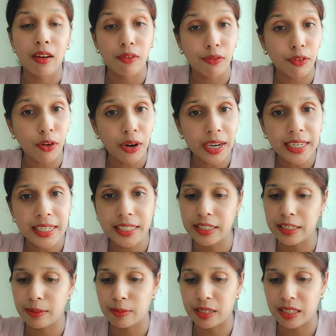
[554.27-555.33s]
Void
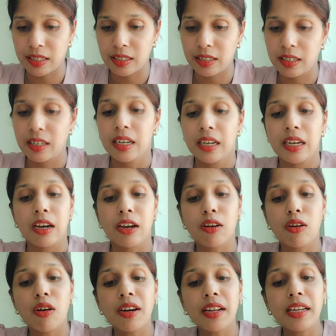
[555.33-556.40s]
agreement.
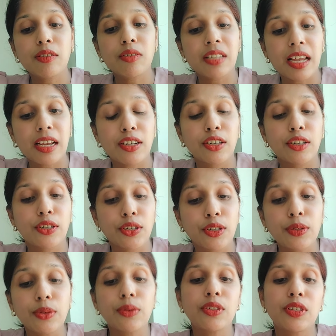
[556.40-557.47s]
According to Section
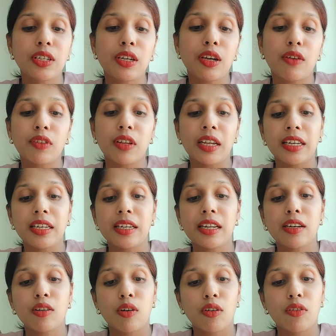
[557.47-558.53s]
2G of the
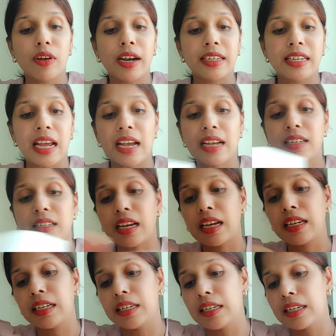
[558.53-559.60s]
Indian Contract Act,
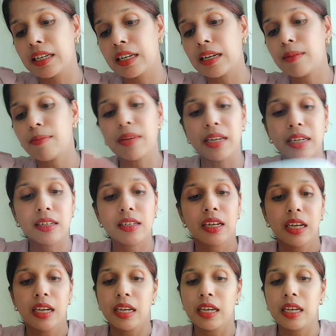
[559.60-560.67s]
an agreement
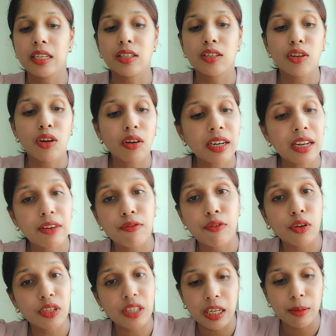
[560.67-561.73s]
is not
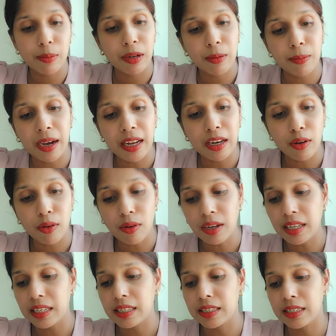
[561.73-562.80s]
enforceable by law
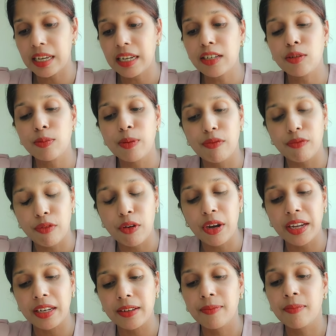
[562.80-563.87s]
is said to be void.